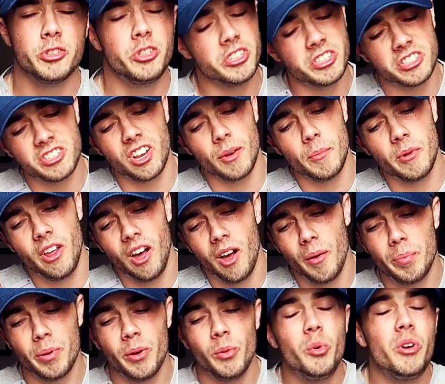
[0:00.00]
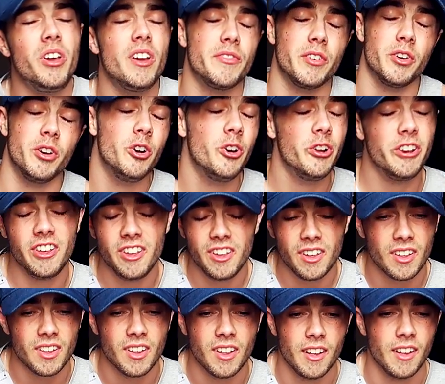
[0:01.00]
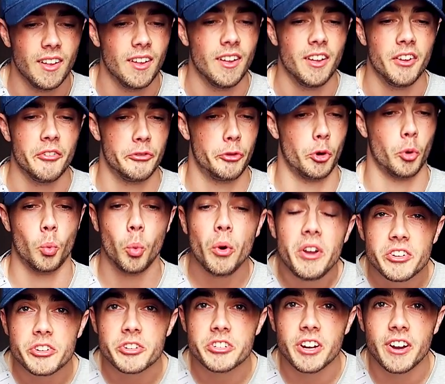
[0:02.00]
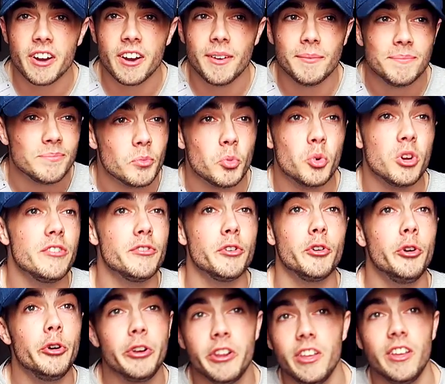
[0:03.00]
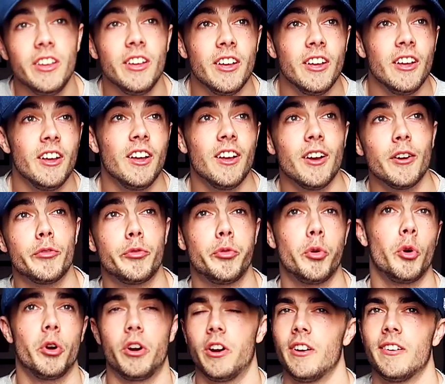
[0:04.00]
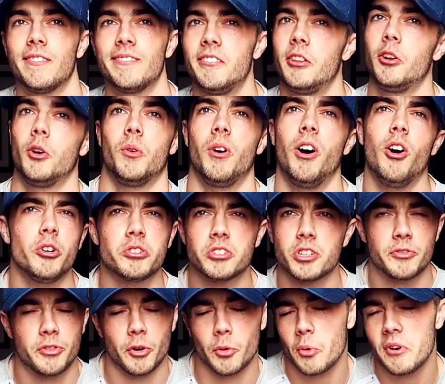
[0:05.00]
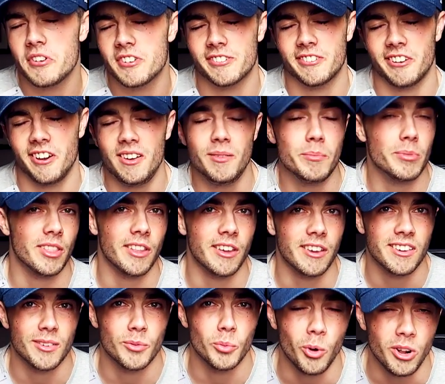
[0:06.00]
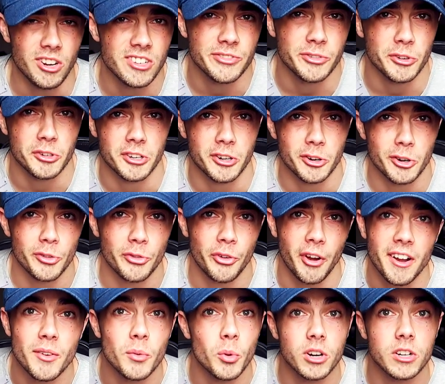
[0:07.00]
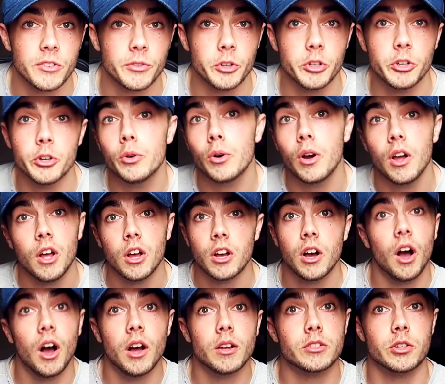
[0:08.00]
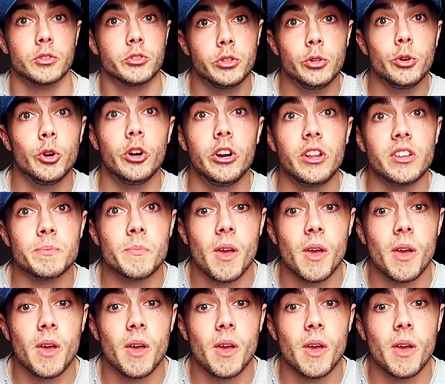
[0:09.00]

just to sum it up, we have a hoodie for winter time. We have a hoodie for, you know, also for winter time, but like one is for the girlfriend, one is for you. Uh, so two hoodies